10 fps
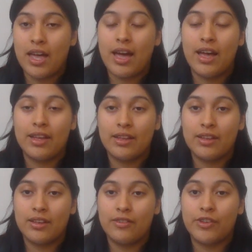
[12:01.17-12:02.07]
that
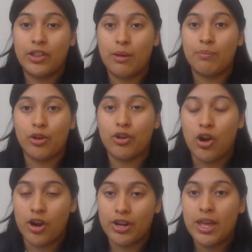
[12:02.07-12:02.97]
fill up your
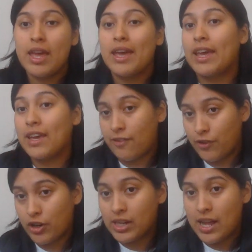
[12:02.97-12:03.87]
card.
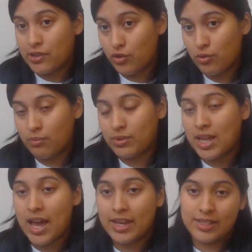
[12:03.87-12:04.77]
If your classroom
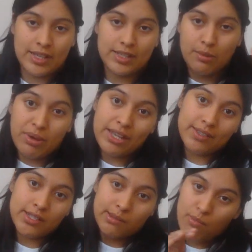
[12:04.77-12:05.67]
size is a
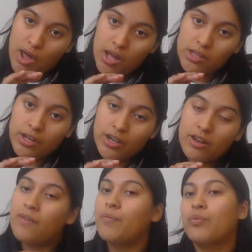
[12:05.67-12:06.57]
bit
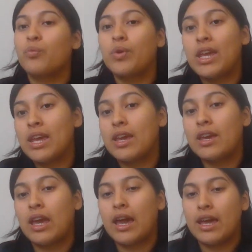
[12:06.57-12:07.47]
smaller,
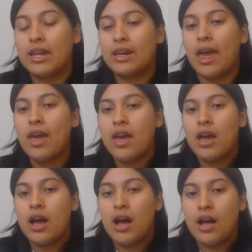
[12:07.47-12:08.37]
we can
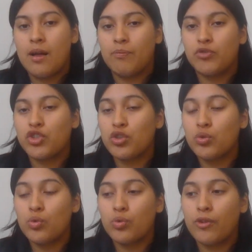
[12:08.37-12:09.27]

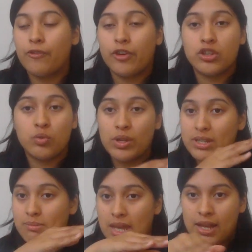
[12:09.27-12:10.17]
do the first one
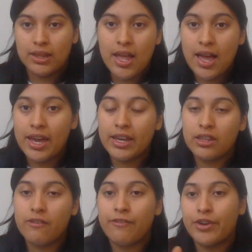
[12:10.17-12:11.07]
to make a
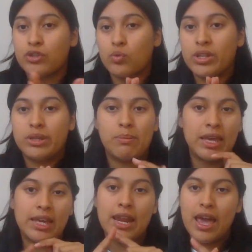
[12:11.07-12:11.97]
line, the first one to
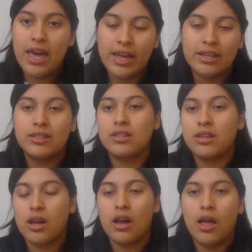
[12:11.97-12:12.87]
make an
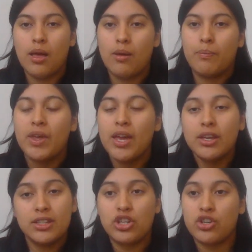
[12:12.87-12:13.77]
X.
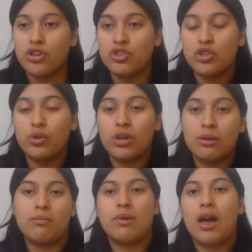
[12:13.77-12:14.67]
Teachers, you
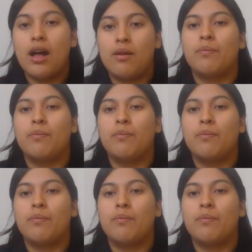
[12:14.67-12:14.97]
can